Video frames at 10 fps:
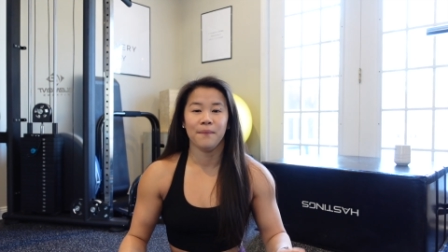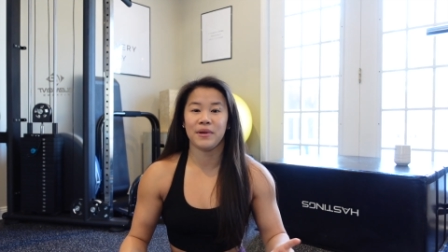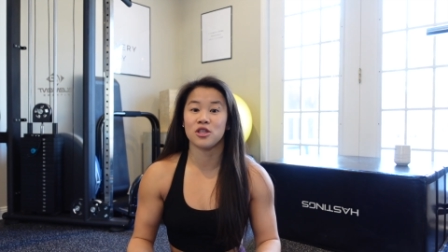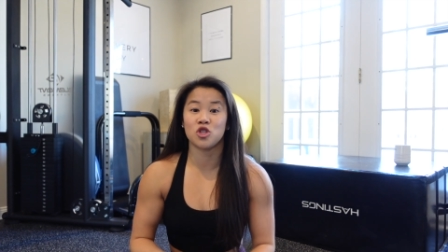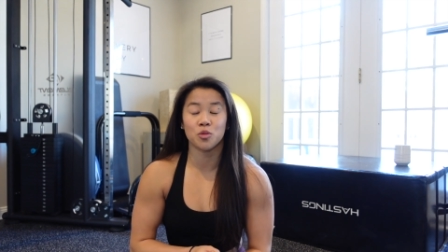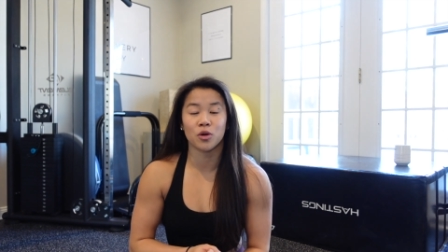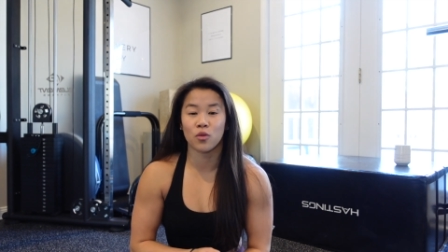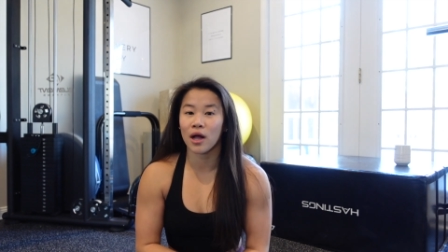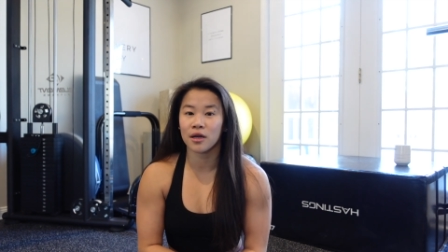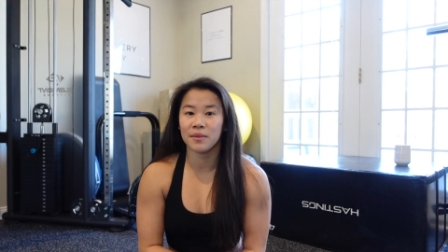being super
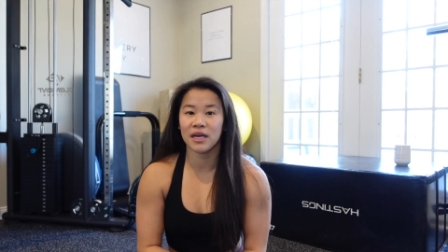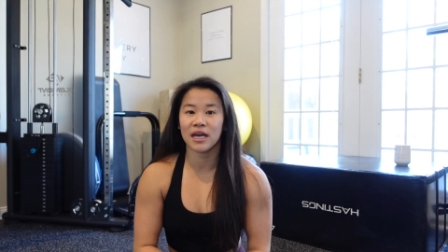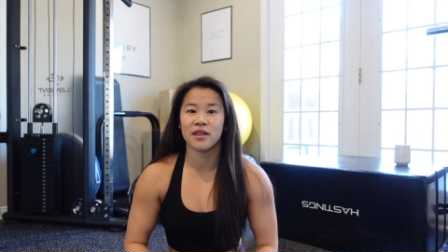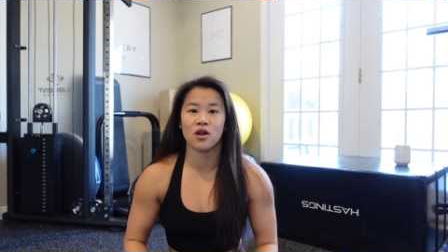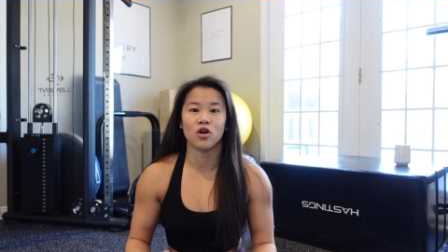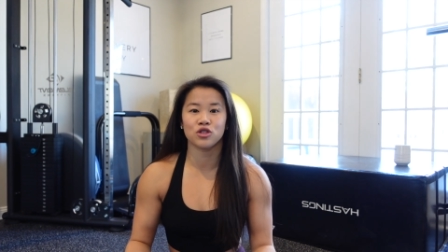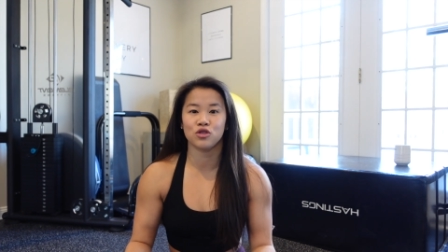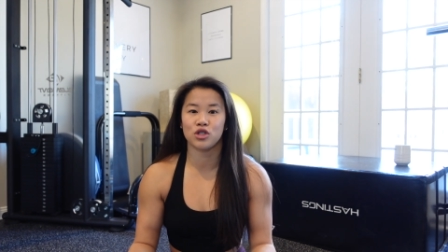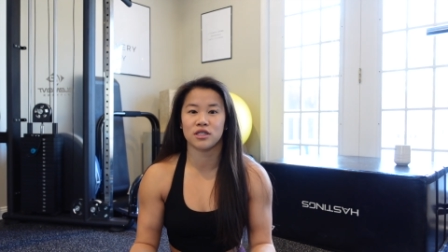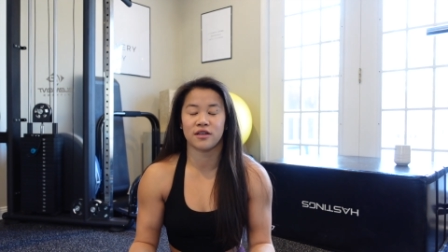welcoming, and then
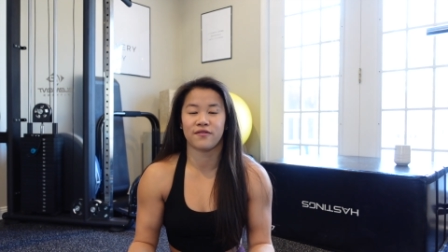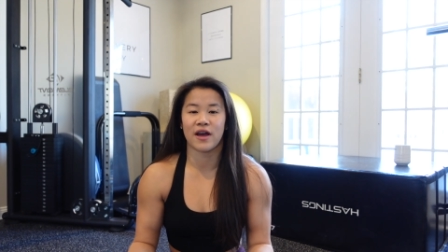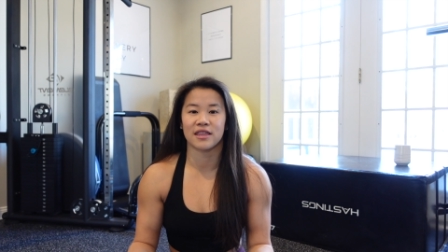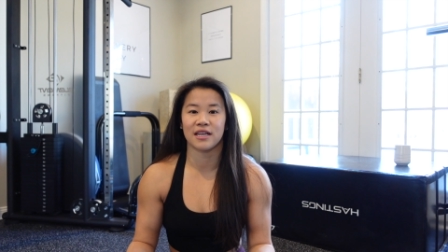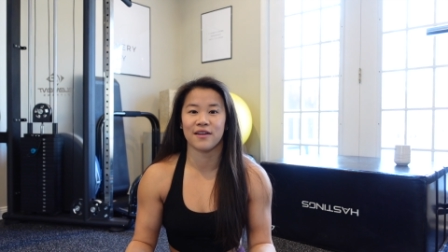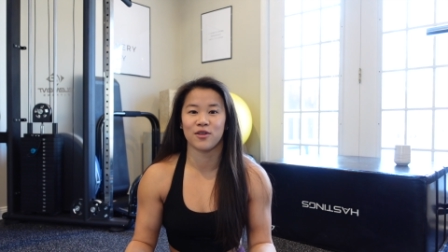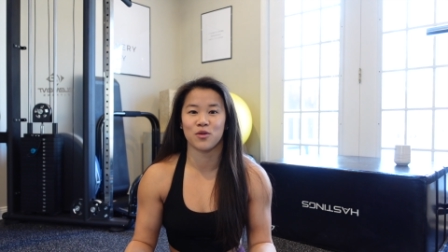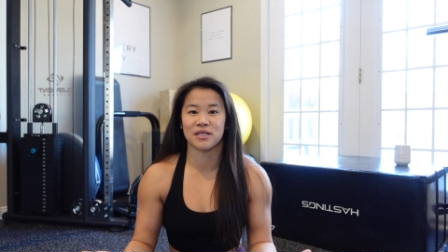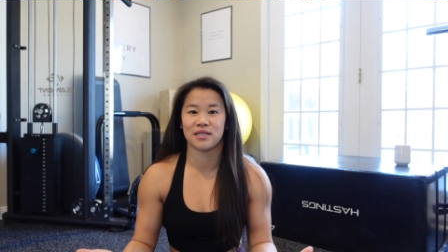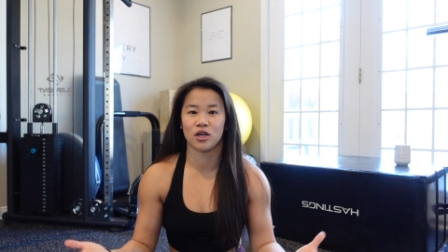also just the fact that
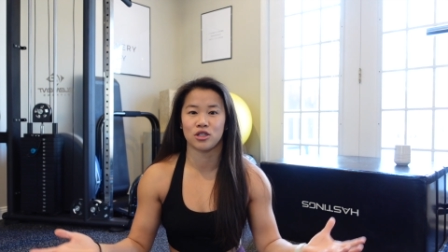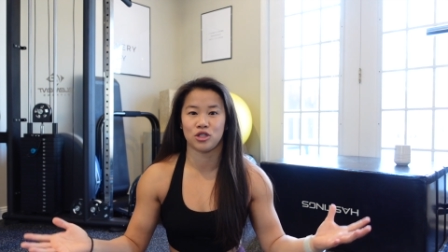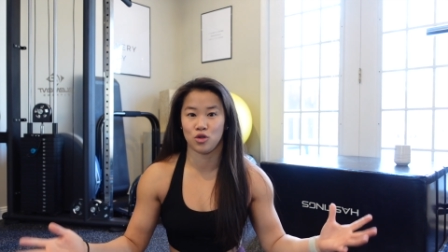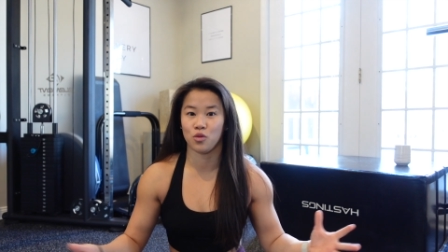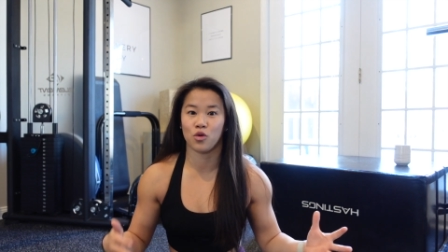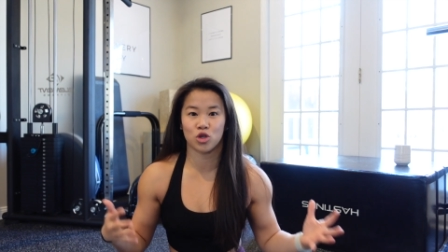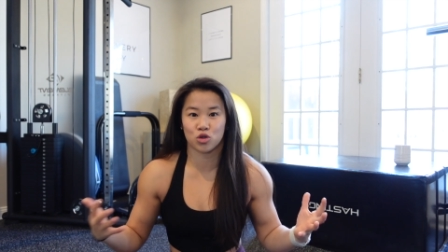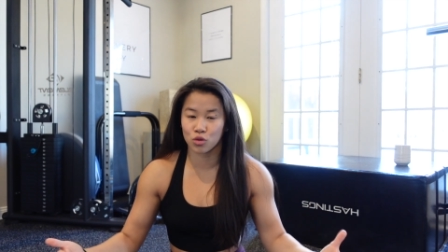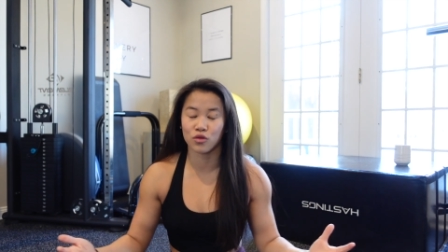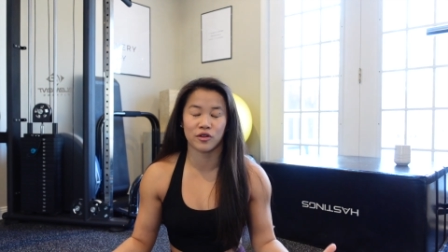everyone's there to
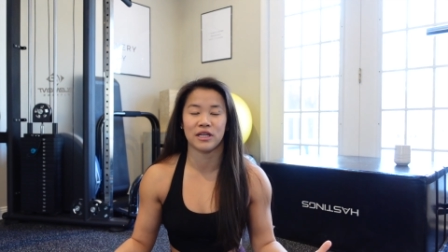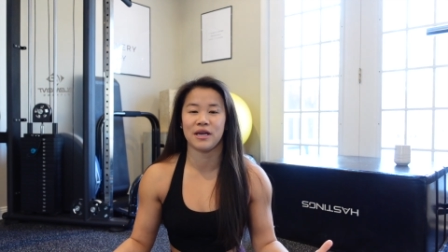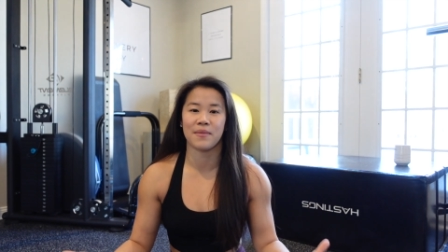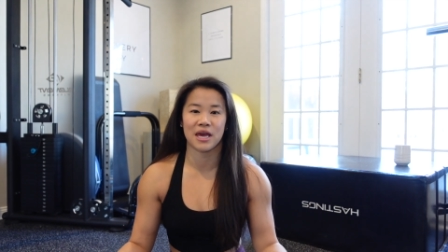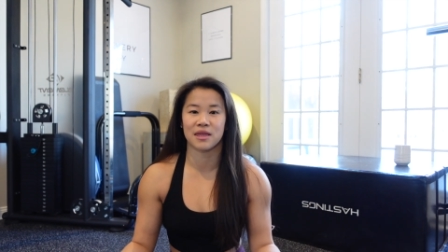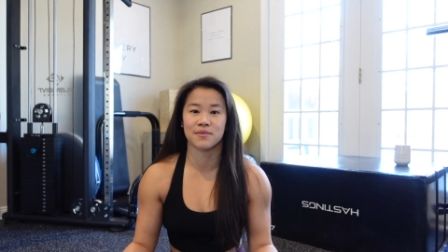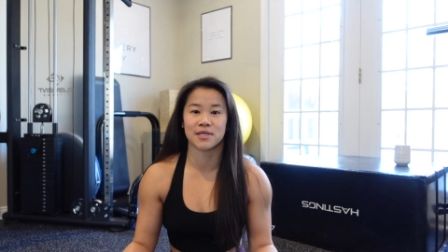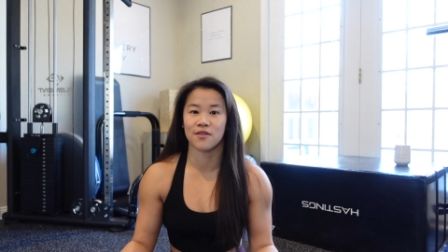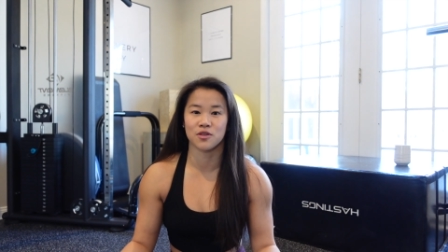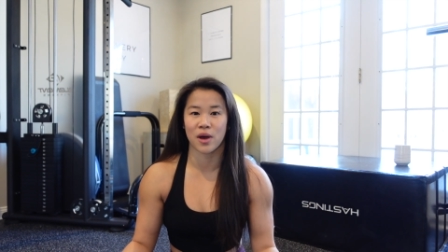truthfully make
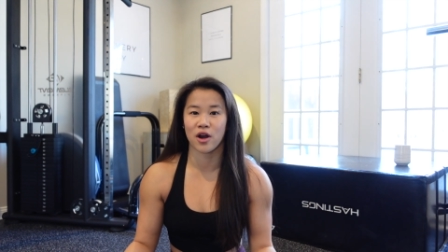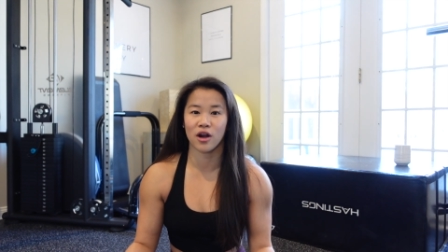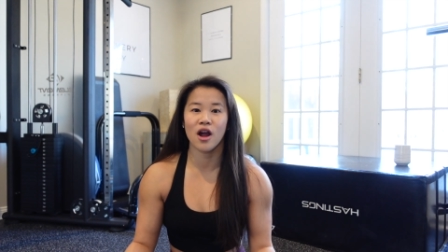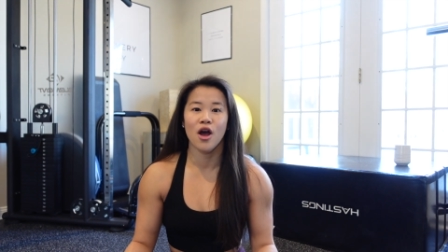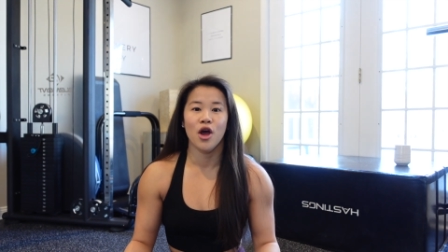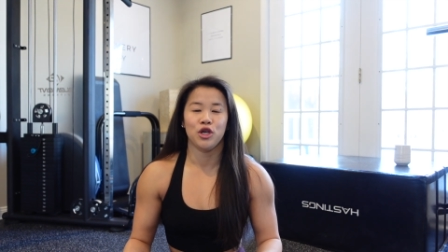themselves better.